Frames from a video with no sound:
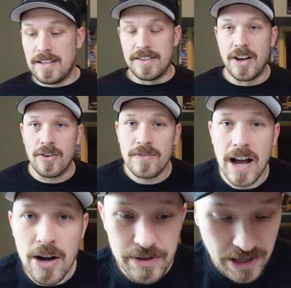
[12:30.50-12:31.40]
No,
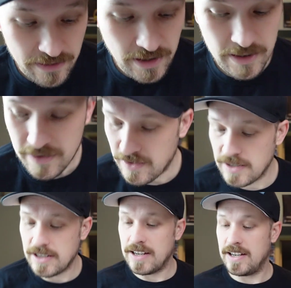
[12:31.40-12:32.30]
I would never
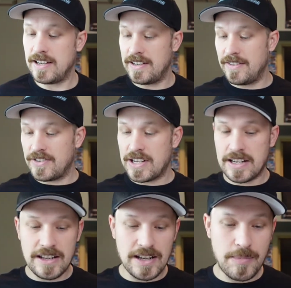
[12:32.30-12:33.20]
take
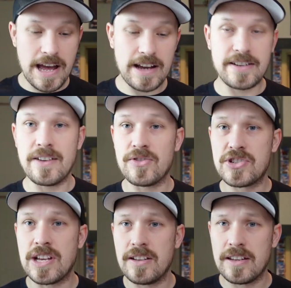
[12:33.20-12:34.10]
anything back, never
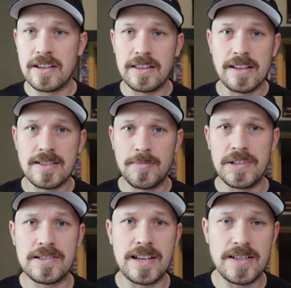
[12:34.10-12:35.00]
sell anything that
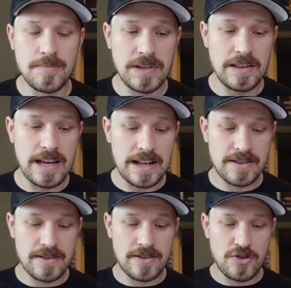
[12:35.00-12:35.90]
somebody sends me
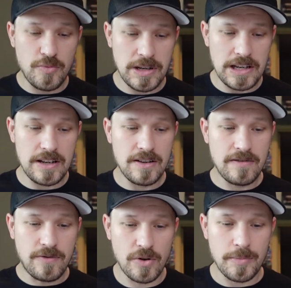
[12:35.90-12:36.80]
that's to me,
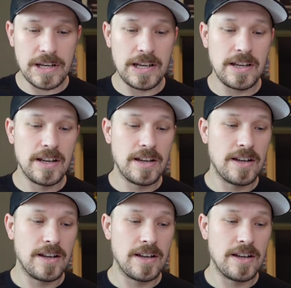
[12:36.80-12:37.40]
for me.